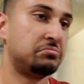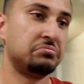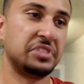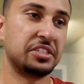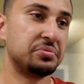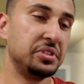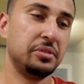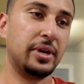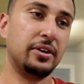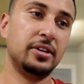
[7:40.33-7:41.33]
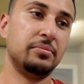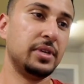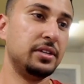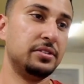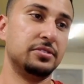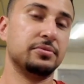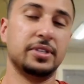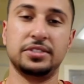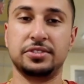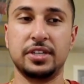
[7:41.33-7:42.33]
That's really about it maintenance
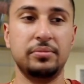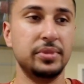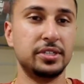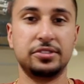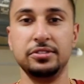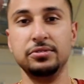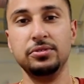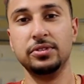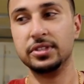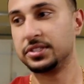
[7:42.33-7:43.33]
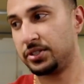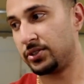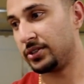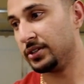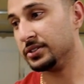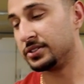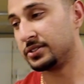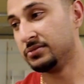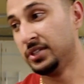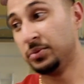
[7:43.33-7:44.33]
wise. There's not much to do to this car. It's
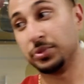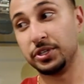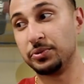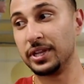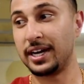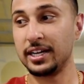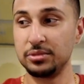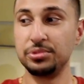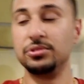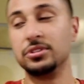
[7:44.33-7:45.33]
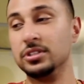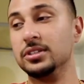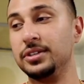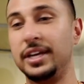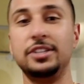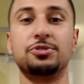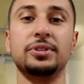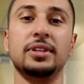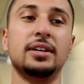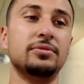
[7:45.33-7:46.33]
pretty reliable, good
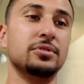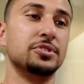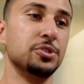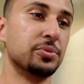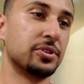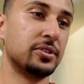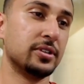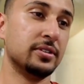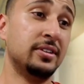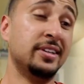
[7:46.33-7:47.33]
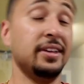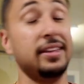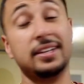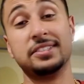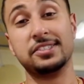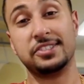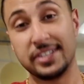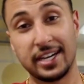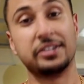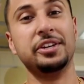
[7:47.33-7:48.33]
entry-level supercar, and that's
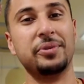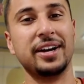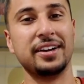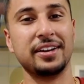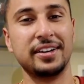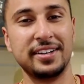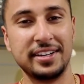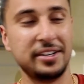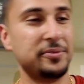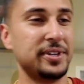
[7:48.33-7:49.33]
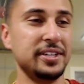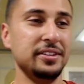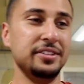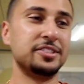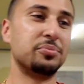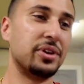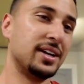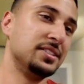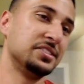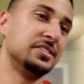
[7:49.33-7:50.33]
exactly why I got it. I didn't want any
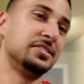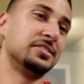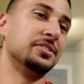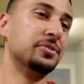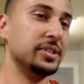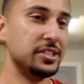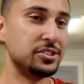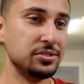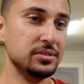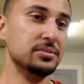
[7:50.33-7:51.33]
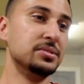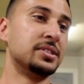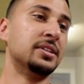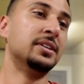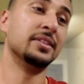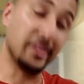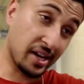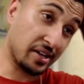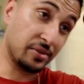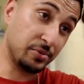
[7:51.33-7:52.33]
surprises, no issues,
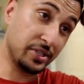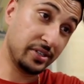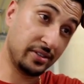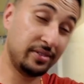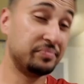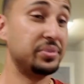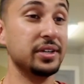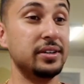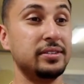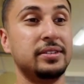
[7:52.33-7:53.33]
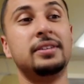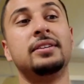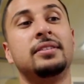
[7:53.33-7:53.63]
knock on wood, but